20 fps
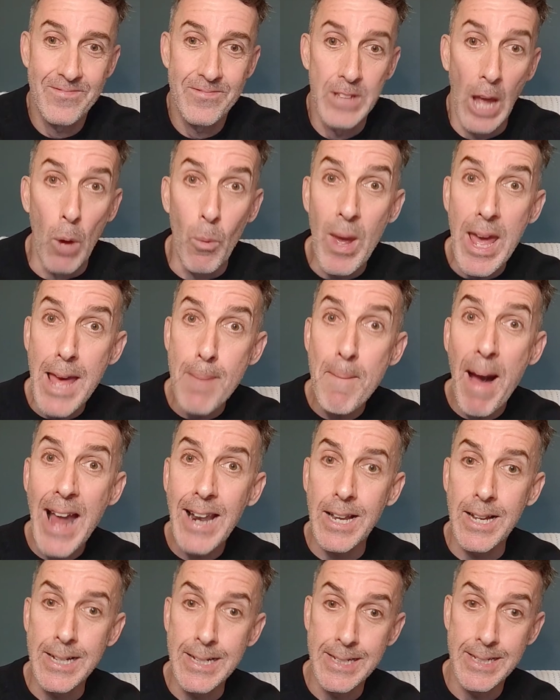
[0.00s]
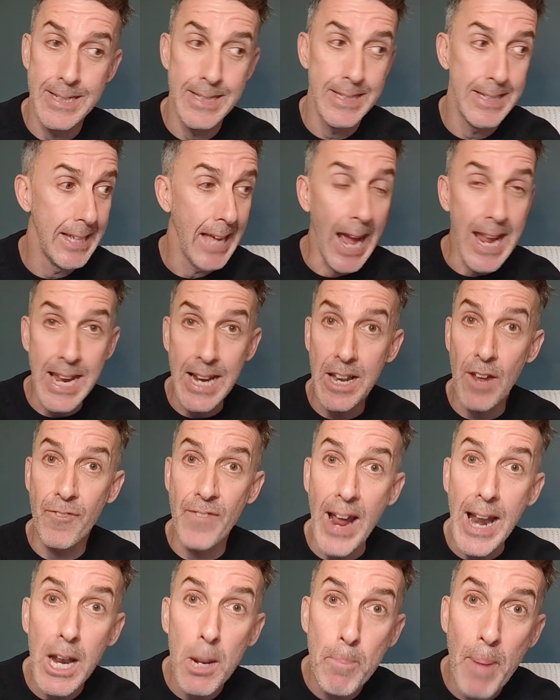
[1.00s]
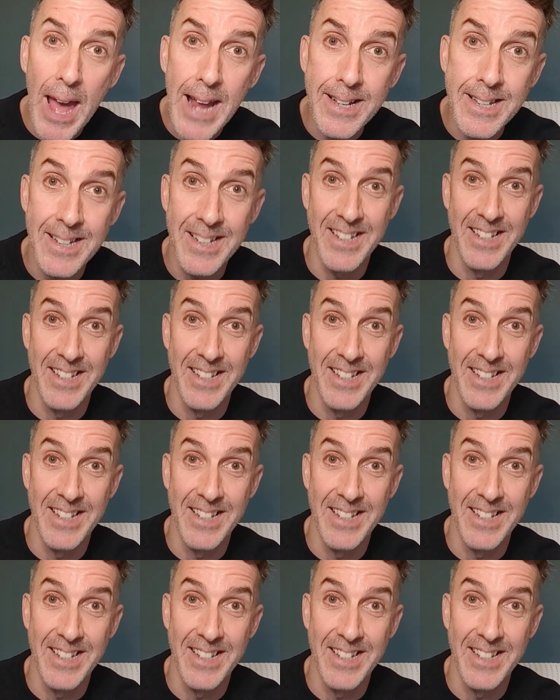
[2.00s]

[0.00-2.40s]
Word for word: Away, man. Are you a fettle pet?